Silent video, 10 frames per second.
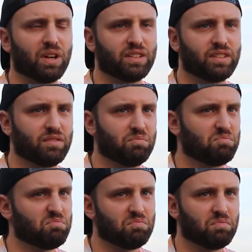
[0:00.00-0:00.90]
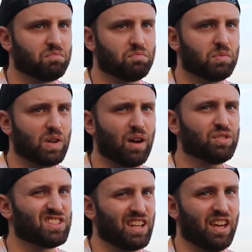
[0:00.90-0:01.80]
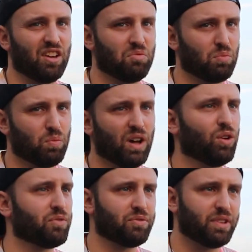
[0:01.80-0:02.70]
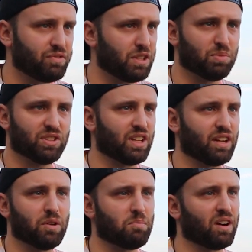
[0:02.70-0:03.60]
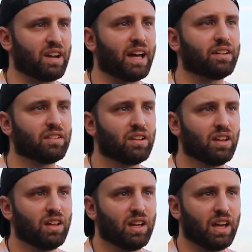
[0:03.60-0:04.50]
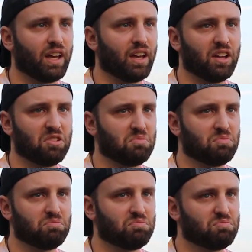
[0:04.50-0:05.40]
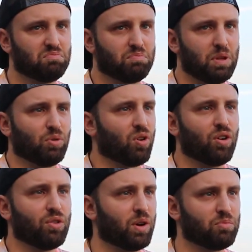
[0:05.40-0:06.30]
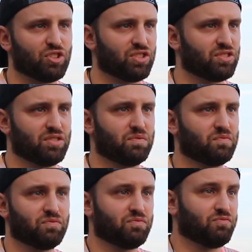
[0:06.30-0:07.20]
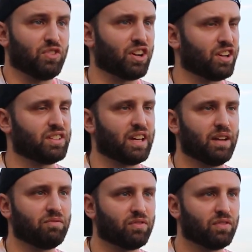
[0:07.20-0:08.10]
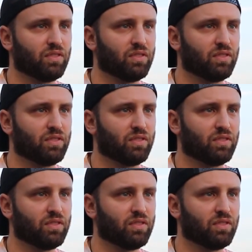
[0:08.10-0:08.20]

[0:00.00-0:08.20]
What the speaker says: but I would say well over 50% of them are not, and people go to them just for a good time.